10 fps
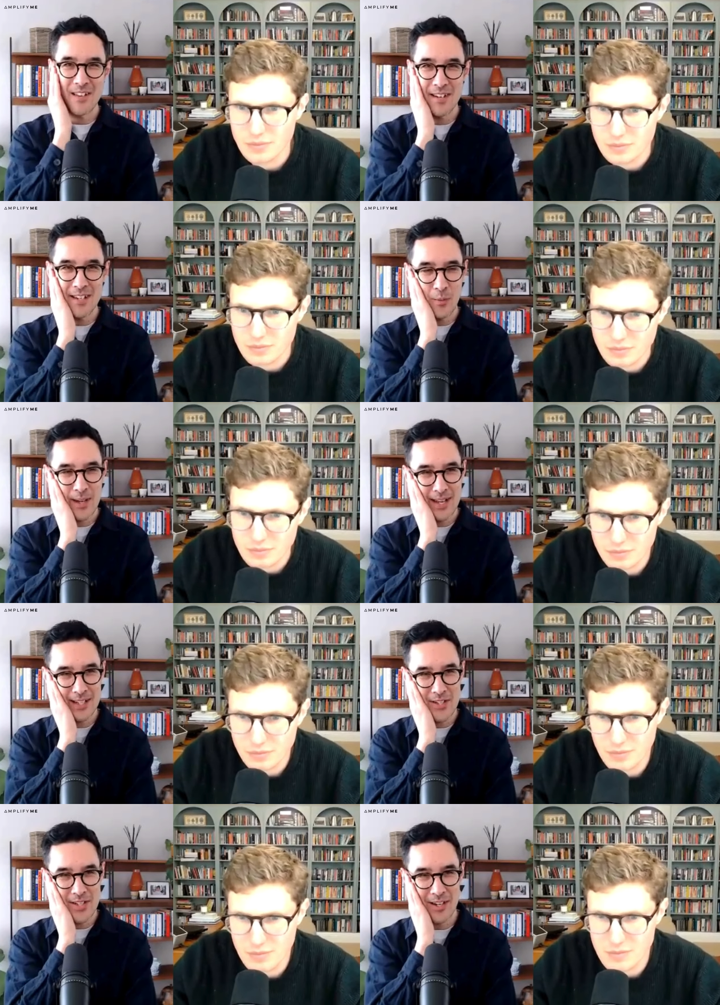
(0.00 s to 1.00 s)
Speaker 1: there anywhere
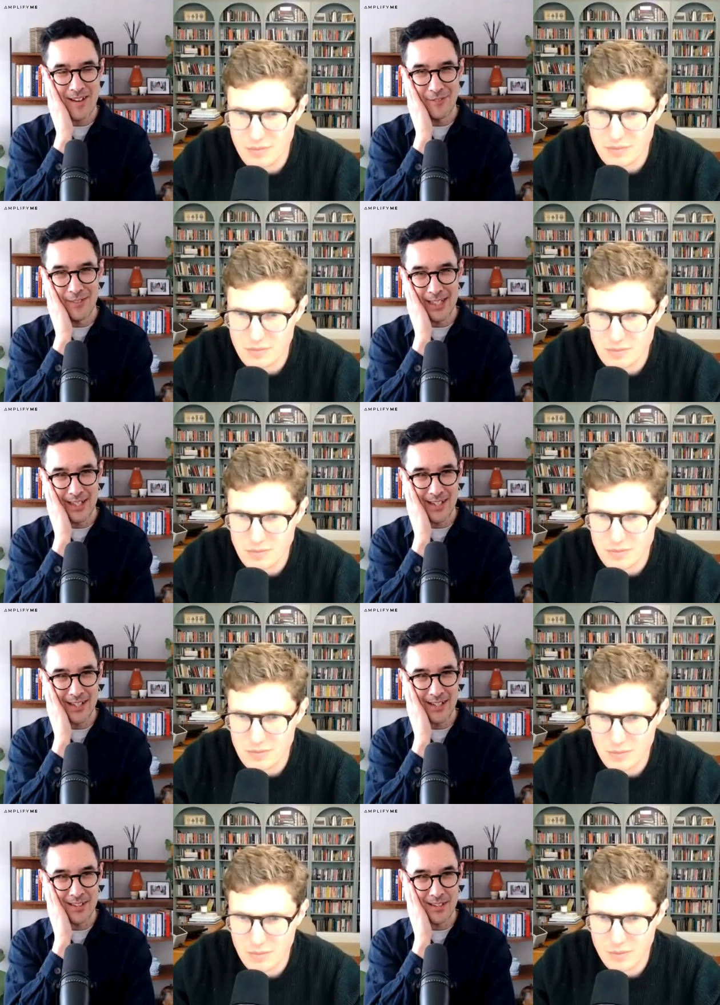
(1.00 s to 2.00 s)
geographically
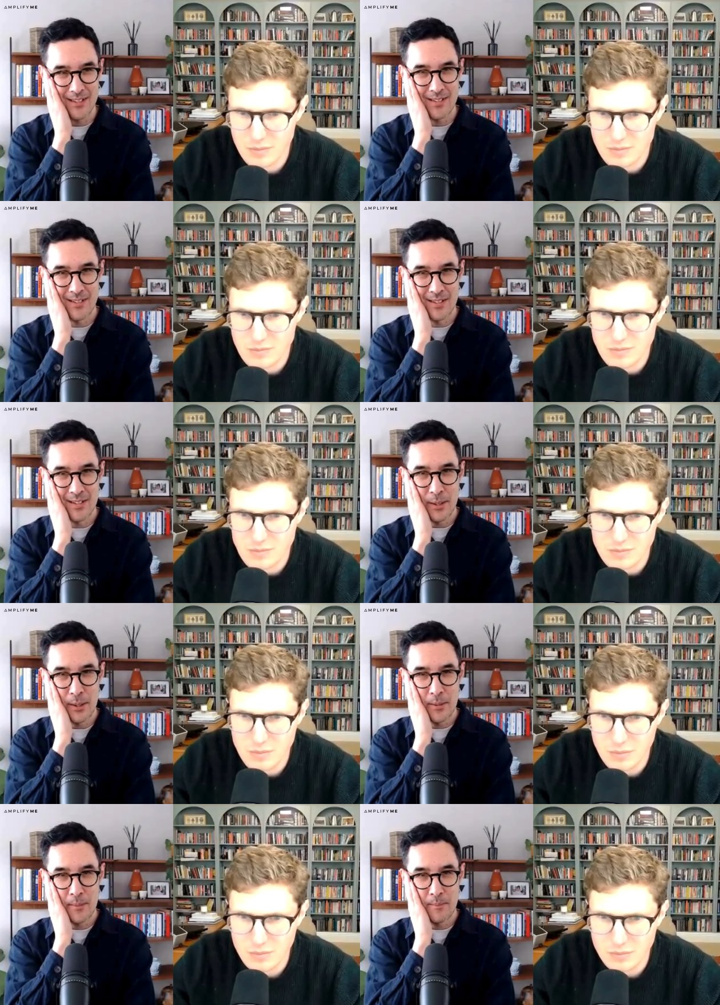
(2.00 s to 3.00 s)
that's
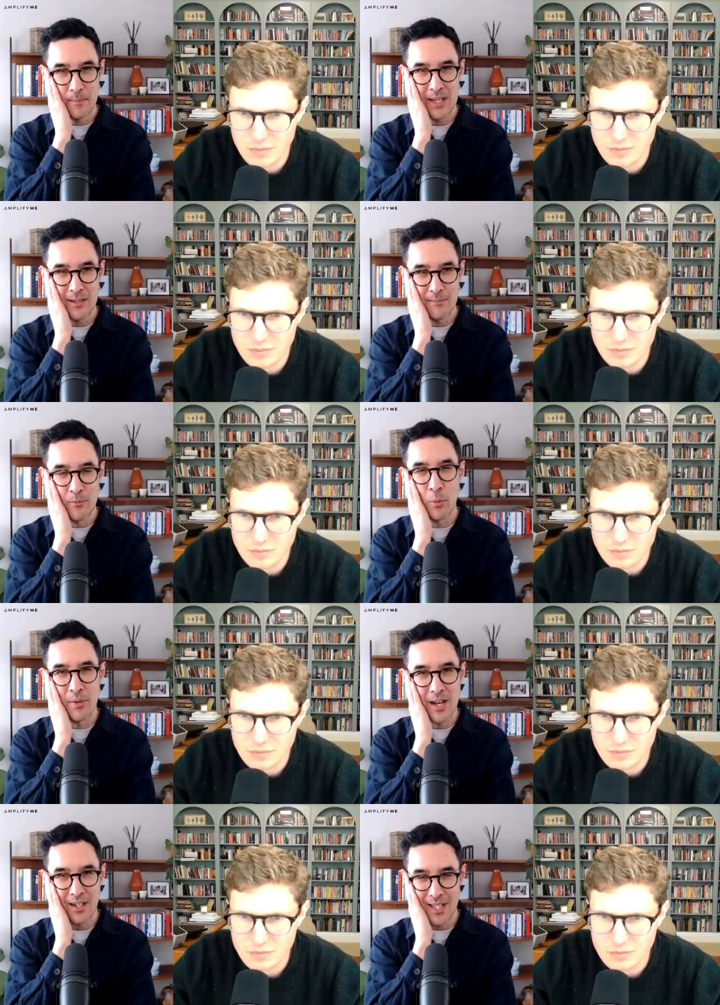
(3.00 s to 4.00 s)
been more
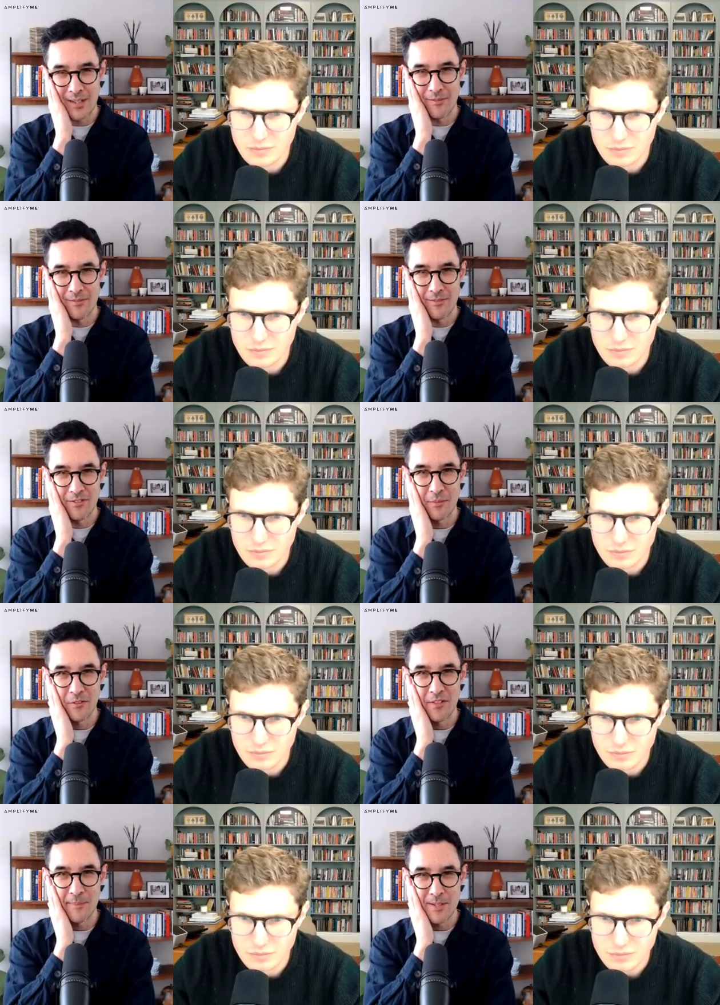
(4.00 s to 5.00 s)
productive from a
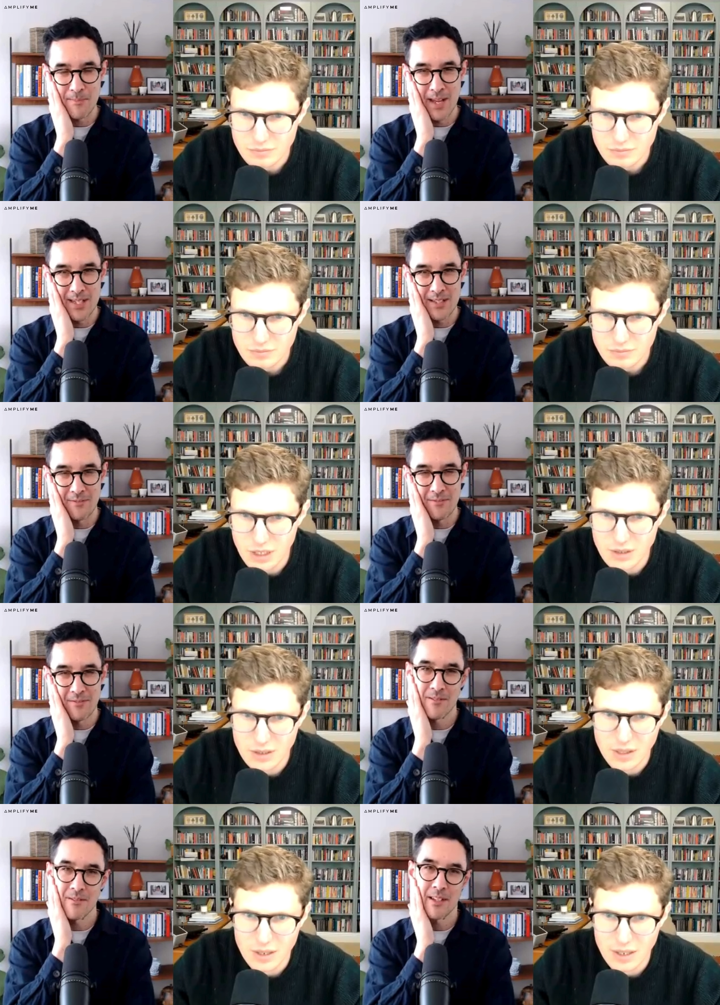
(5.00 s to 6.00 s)
fee perspective
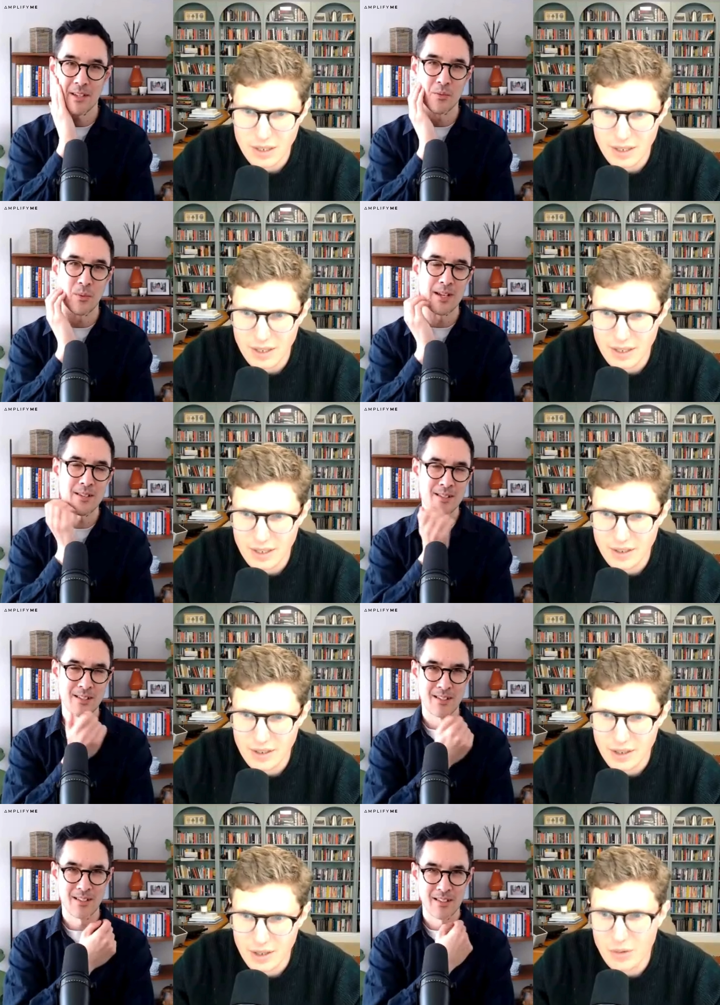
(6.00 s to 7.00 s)
Speaker 2: than
Speaker 1: elsewhere?
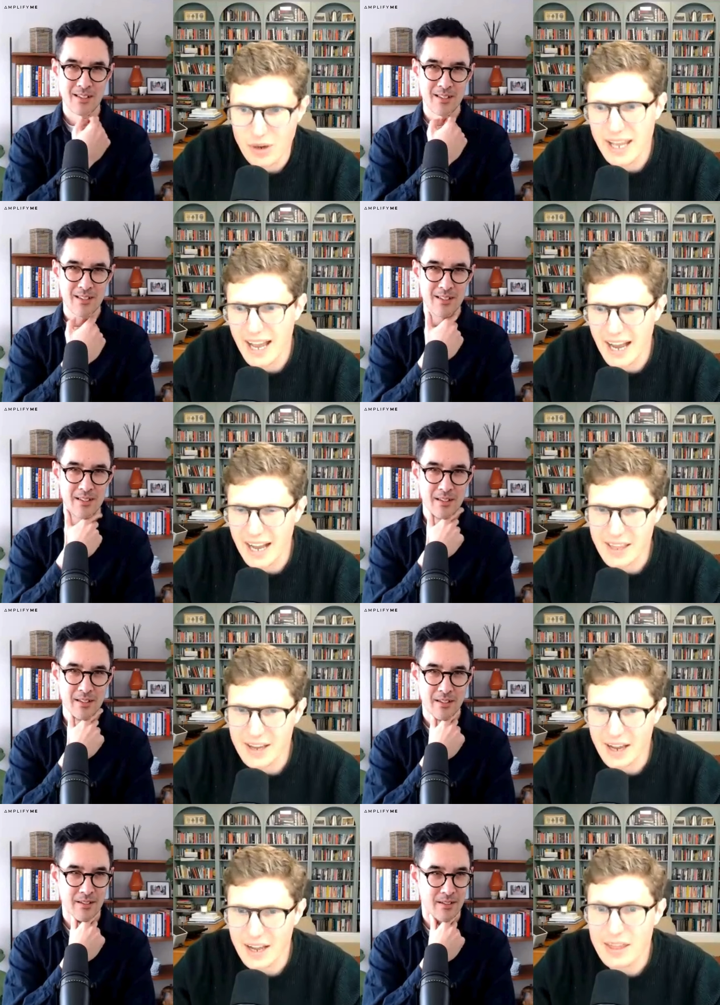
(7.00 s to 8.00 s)
Speaker 2: Oh yeah, I
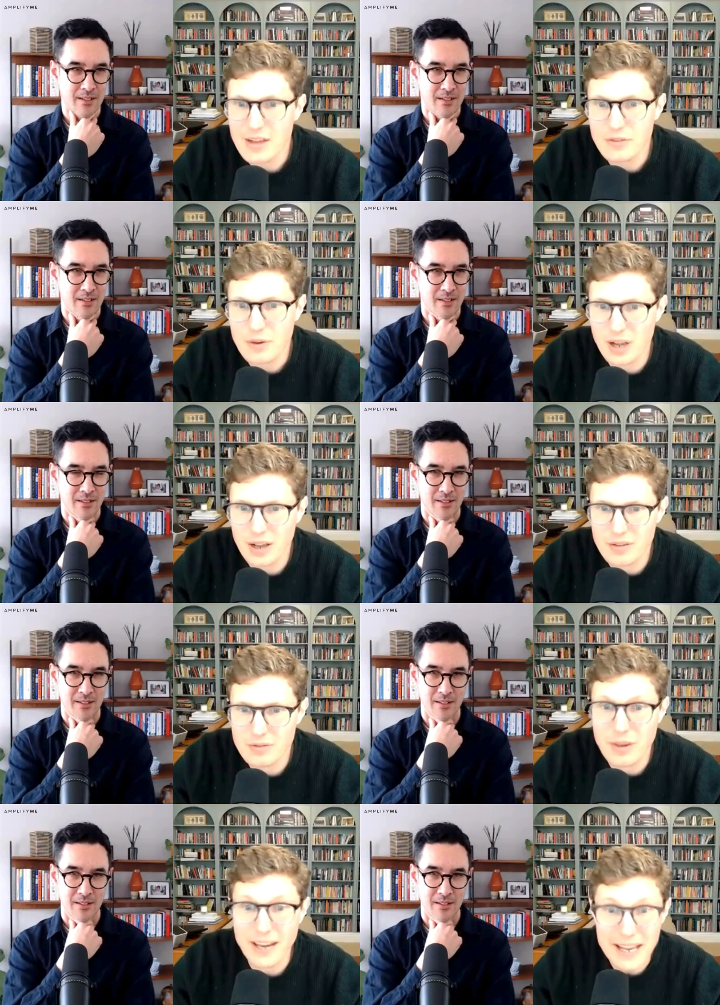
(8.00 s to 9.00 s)
think I think from
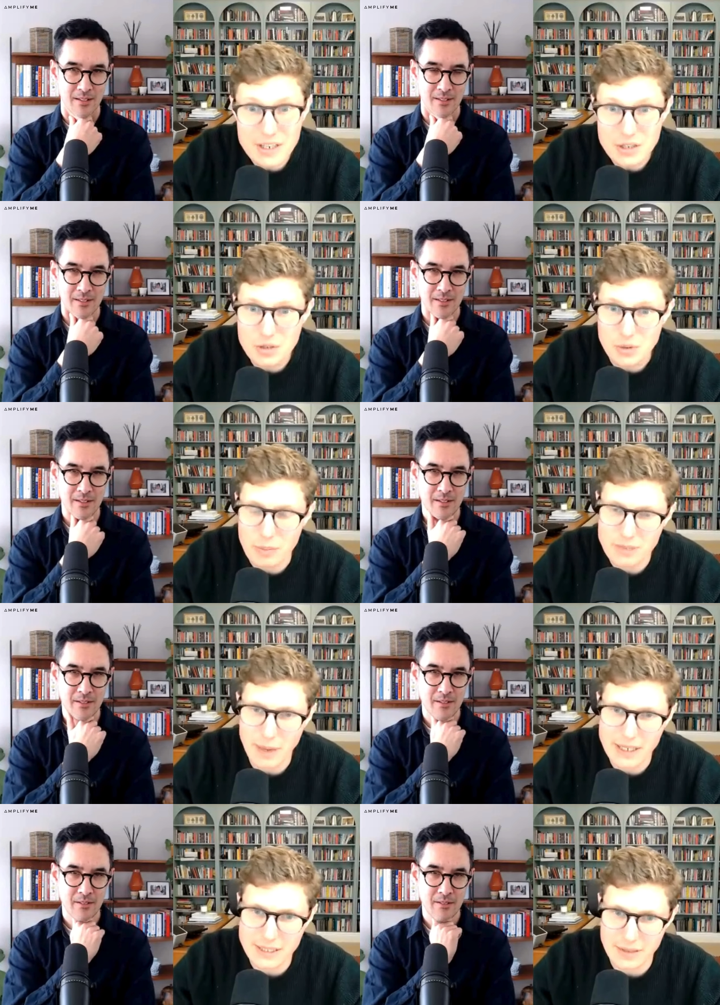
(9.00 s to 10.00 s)
a from an industry
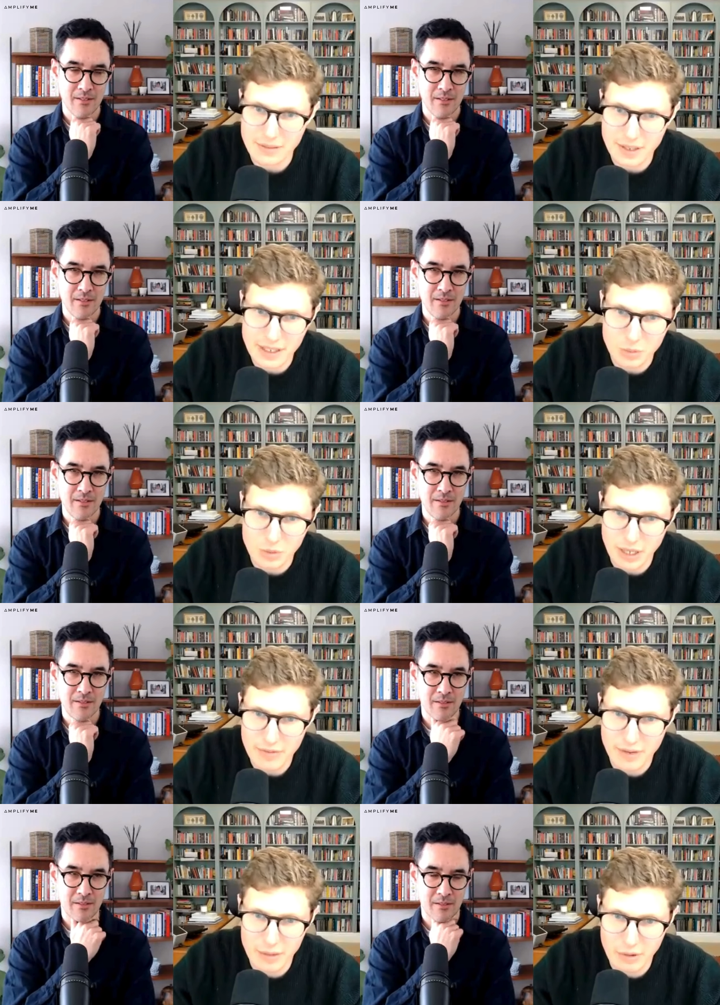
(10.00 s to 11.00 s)
perspective, and this will
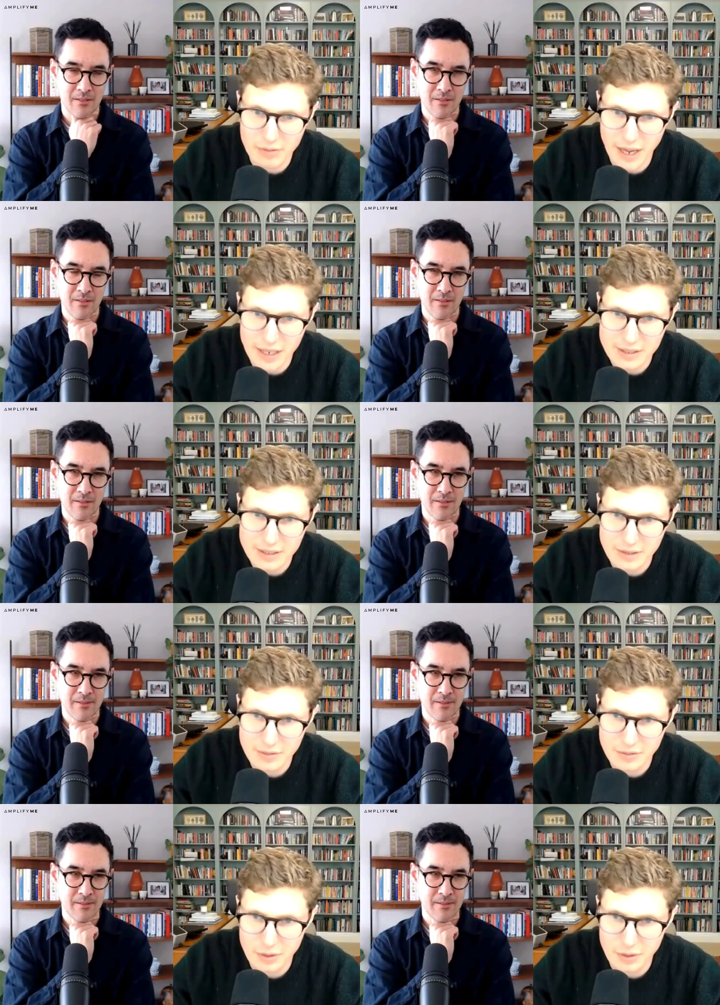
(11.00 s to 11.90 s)
definitely reflect